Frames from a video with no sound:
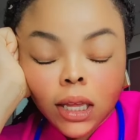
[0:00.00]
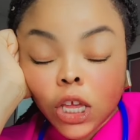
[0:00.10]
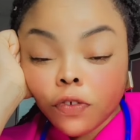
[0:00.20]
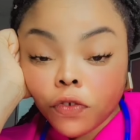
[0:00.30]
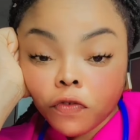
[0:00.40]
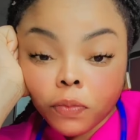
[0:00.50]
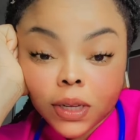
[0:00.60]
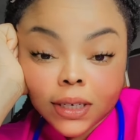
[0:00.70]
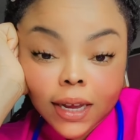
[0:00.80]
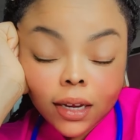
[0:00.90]
If you've
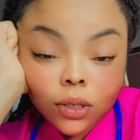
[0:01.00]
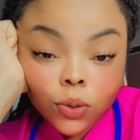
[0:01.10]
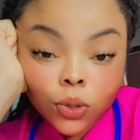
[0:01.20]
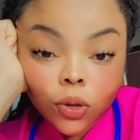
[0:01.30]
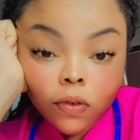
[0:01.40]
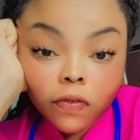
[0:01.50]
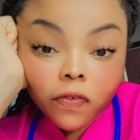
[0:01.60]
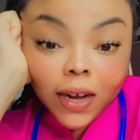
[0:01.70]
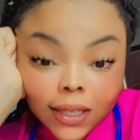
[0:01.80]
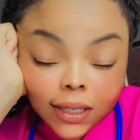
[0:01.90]
been diagnosed of
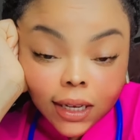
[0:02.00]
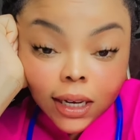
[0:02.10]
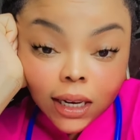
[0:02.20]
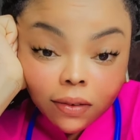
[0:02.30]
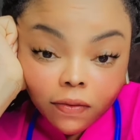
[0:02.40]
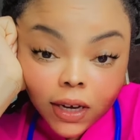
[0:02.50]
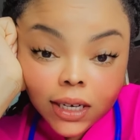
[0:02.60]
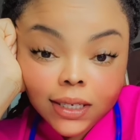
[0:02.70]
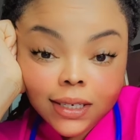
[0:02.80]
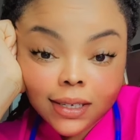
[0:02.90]
fatty
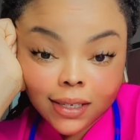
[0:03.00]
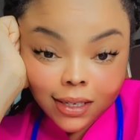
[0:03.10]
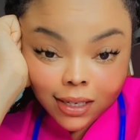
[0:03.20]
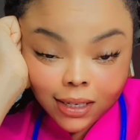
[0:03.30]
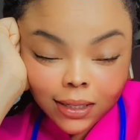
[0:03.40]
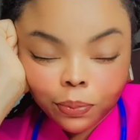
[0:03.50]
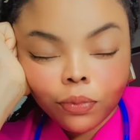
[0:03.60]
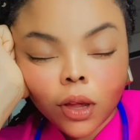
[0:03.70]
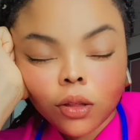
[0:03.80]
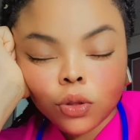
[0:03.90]
liver disease,
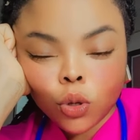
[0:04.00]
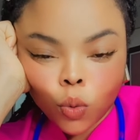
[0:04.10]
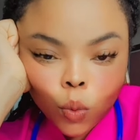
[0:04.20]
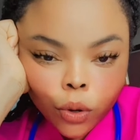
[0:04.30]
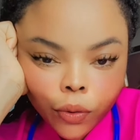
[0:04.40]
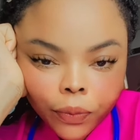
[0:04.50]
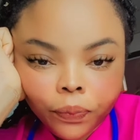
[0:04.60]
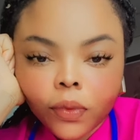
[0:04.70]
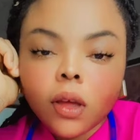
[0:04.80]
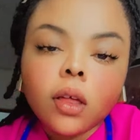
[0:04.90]
don't worry.
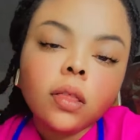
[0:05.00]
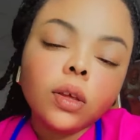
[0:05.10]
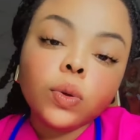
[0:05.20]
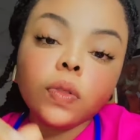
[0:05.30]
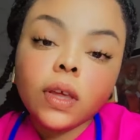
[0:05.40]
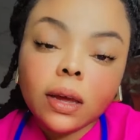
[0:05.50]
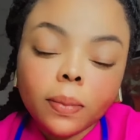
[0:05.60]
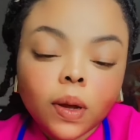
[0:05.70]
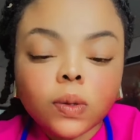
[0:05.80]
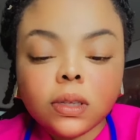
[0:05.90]
The good thing
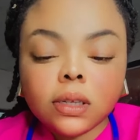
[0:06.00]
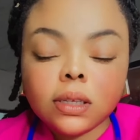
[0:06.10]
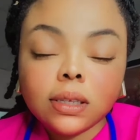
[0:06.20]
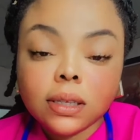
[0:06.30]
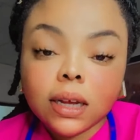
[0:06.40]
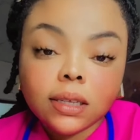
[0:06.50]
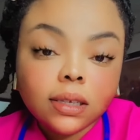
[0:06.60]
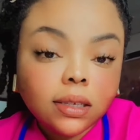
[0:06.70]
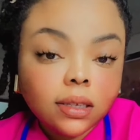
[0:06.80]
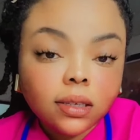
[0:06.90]
about it is that
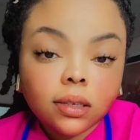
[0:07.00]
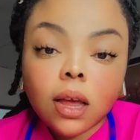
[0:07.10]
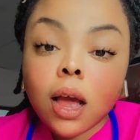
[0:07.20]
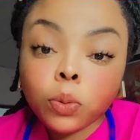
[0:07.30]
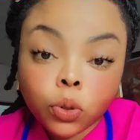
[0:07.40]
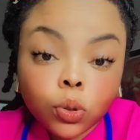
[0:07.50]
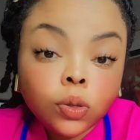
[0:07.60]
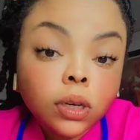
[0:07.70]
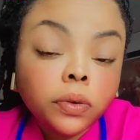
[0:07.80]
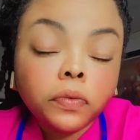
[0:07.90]
it is
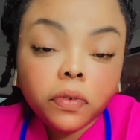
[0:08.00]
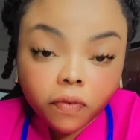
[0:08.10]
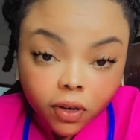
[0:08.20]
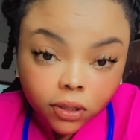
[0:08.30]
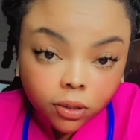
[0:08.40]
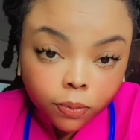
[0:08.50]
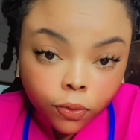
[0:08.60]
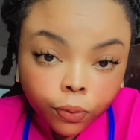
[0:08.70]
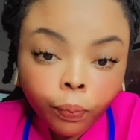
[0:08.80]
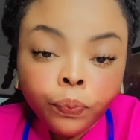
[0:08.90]
absolutely
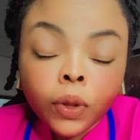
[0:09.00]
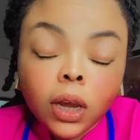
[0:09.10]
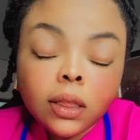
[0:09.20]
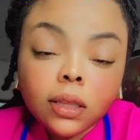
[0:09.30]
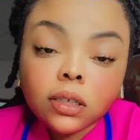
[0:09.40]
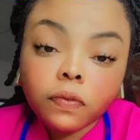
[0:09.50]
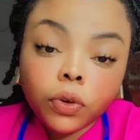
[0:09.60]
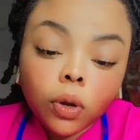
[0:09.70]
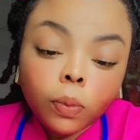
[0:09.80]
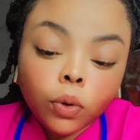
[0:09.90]
reversible. In this
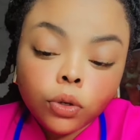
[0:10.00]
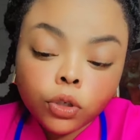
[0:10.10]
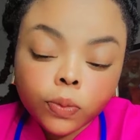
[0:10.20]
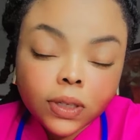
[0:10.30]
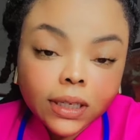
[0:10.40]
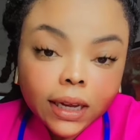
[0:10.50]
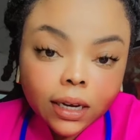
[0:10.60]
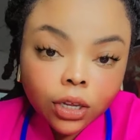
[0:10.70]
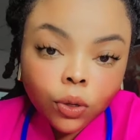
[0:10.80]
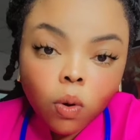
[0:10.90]
video, I'm going to be
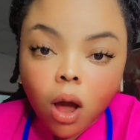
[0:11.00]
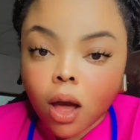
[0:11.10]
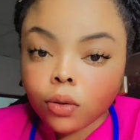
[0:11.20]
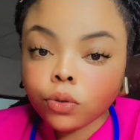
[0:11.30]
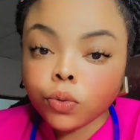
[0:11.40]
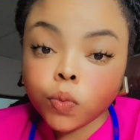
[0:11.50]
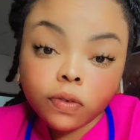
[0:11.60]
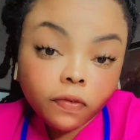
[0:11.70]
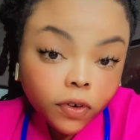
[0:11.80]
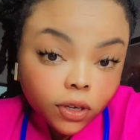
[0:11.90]
telling you how to
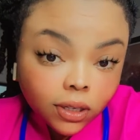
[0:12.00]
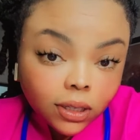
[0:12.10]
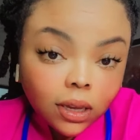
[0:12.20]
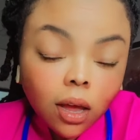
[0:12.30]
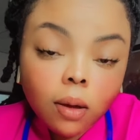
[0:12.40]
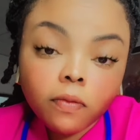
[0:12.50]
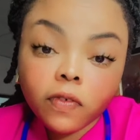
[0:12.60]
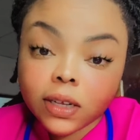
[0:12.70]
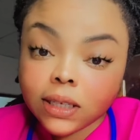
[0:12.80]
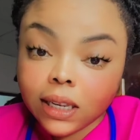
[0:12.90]
reverse
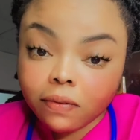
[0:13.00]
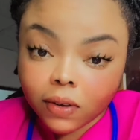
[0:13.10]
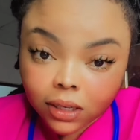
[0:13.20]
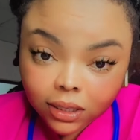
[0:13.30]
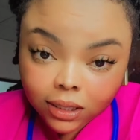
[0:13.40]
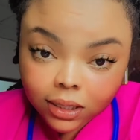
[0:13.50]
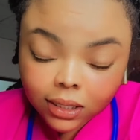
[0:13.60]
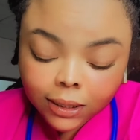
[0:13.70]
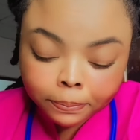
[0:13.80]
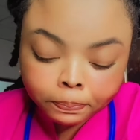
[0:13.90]
fatty liver
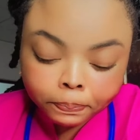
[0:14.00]
disease.